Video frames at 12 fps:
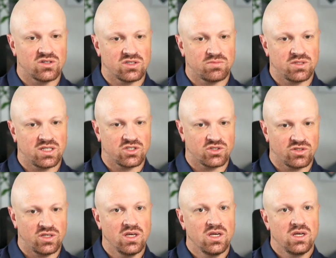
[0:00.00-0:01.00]

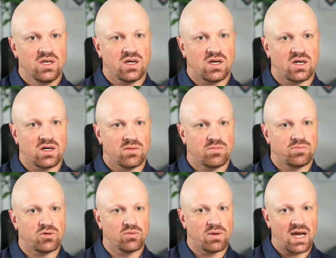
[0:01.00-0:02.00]
potentially
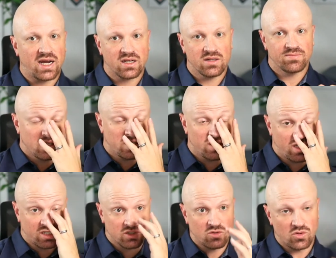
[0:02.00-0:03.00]
pull back in the
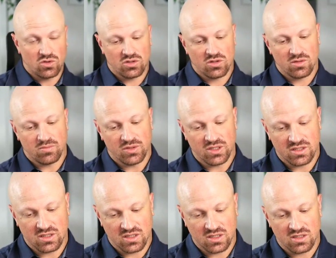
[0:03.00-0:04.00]
next quarter. But
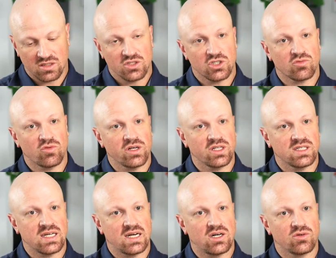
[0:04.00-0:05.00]
just running
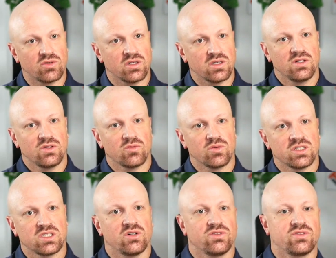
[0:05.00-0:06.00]
down
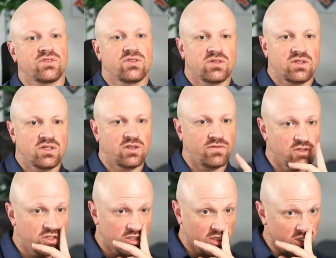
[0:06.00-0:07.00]
results, if
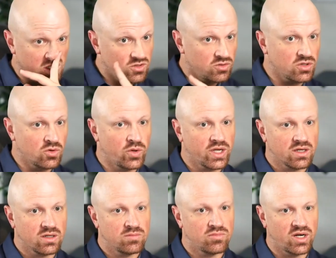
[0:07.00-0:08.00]
you just kind of do the quick
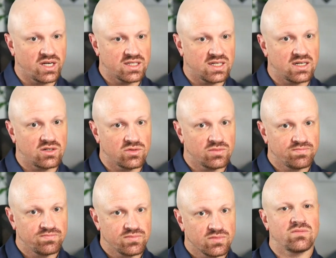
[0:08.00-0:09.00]
breakdown,
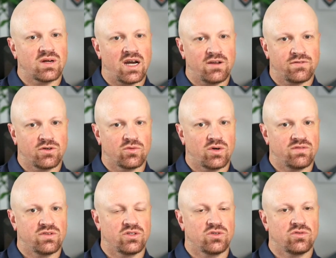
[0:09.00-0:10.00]
iPhone
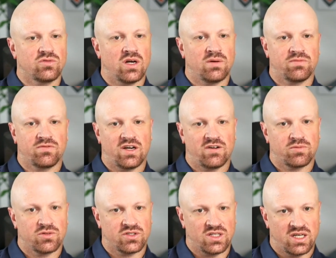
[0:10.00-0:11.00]
revenue up
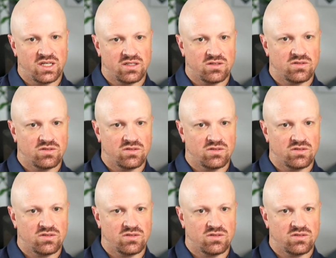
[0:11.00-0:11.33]
5%,